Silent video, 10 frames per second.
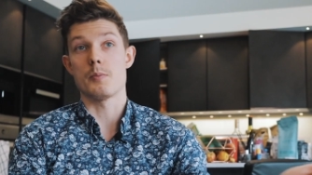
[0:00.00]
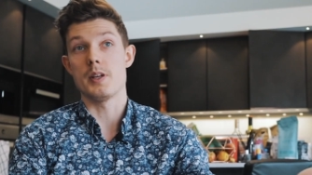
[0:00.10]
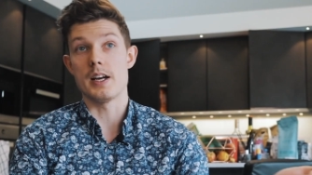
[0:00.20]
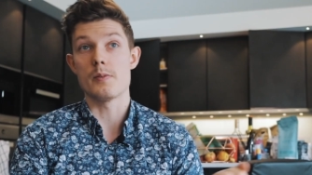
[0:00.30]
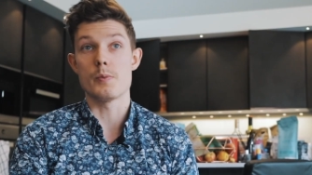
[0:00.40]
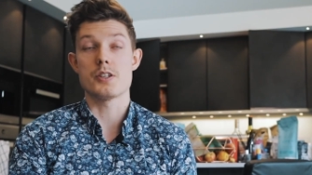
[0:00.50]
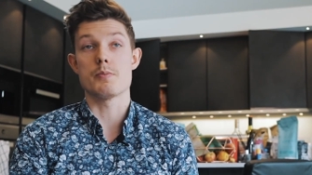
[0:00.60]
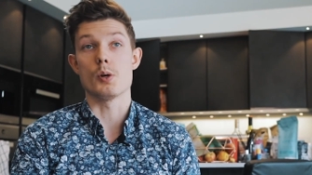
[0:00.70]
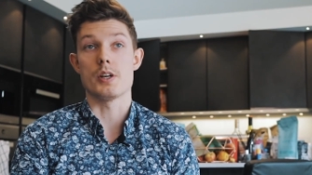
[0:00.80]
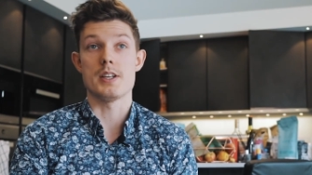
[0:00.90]
from the
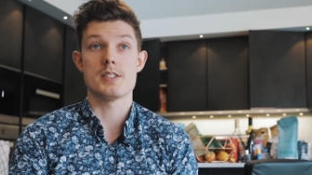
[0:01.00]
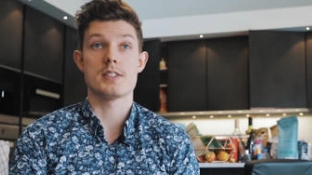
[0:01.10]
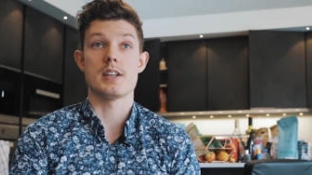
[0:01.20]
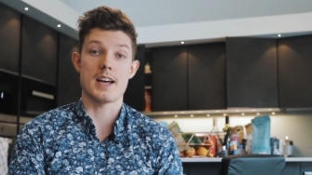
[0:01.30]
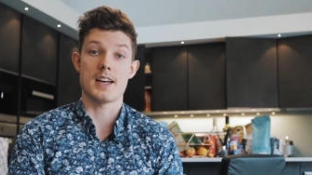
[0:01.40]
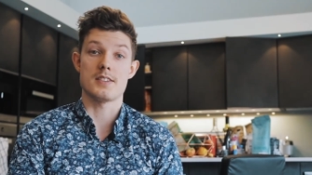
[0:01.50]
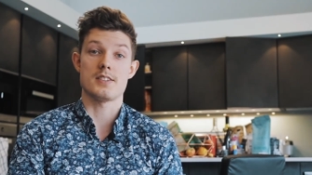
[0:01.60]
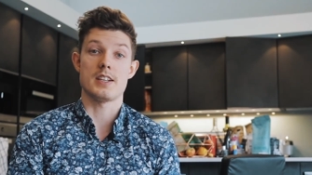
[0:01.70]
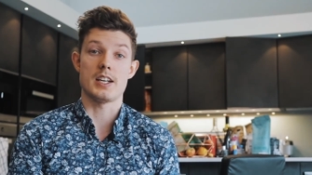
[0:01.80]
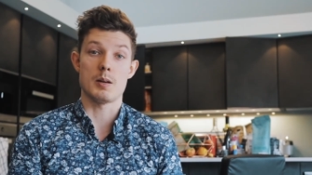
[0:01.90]
rich bookies
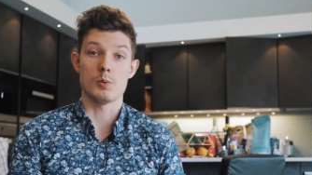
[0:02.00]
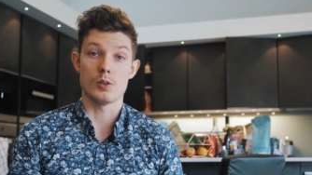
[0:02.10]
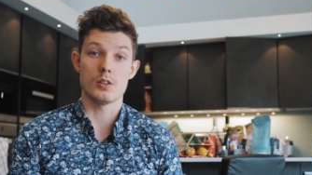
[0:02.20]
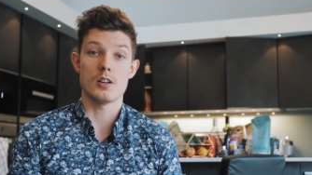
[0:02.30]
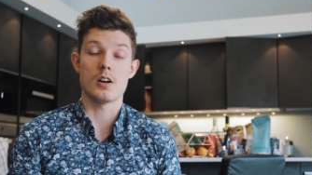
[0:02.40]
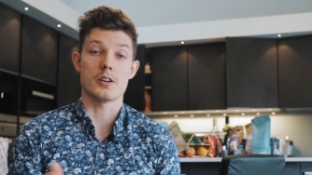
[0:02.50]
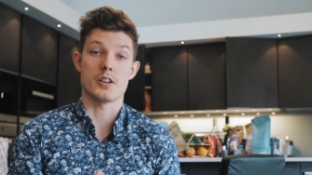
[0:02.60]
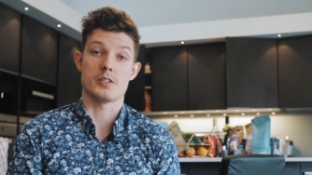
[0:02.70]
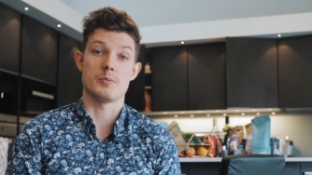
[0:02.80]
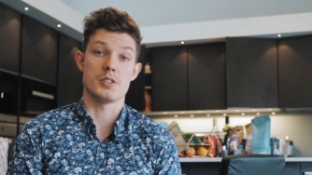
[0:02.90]
and enable our
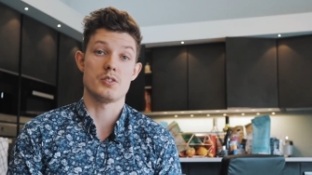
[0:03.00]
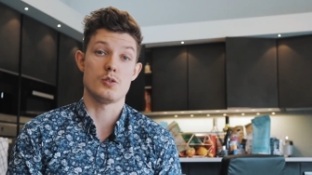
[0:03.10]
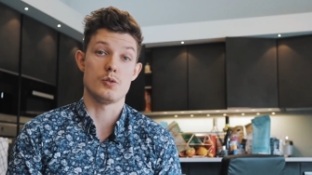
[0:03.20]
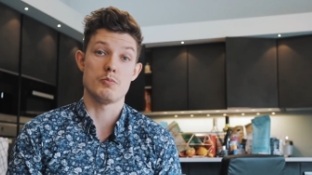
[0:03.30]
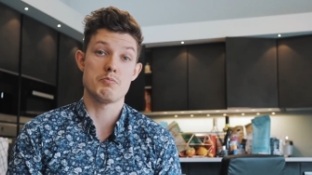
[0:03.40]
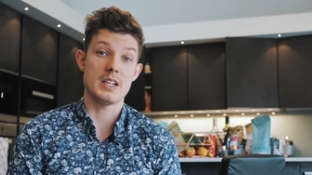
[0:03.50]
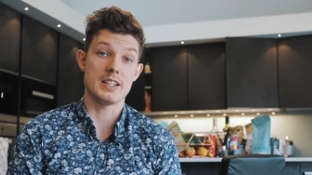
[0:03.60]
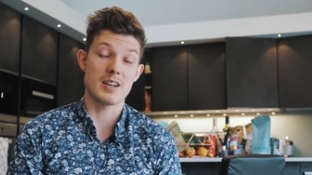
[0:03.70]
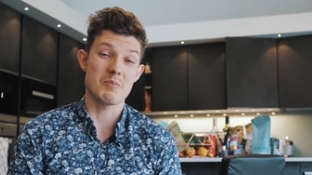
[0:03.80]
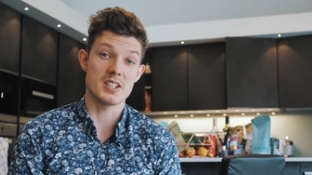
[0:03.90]
customers to
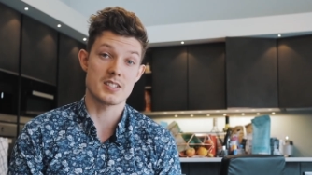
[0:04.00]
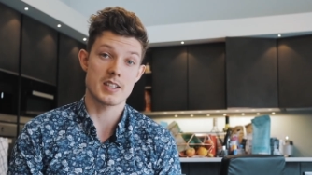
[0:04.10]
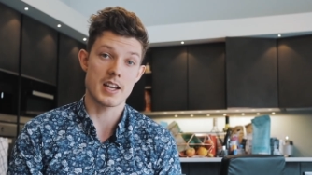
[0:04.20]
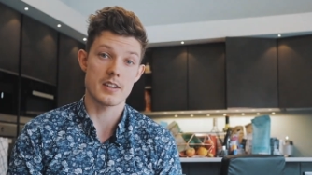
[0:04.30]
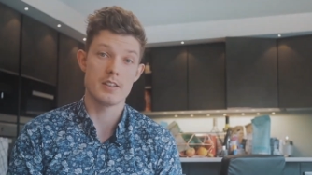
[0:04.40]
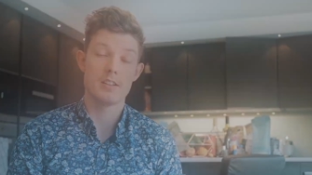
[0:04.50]
beat them instead.